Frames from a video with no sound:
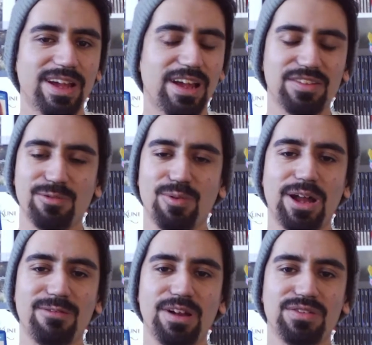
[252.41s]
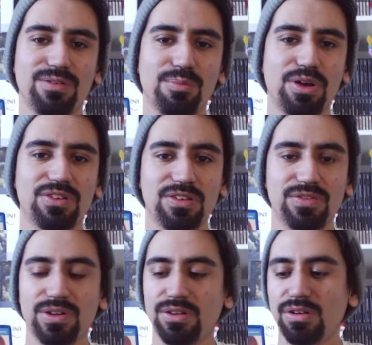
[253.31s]
has a wide range of emotions
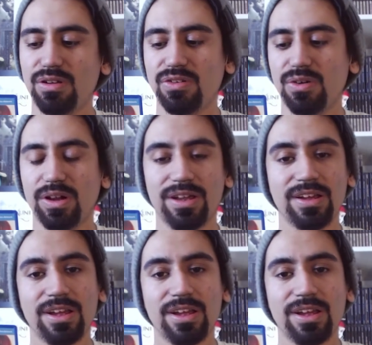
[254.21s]
for you to enjoy.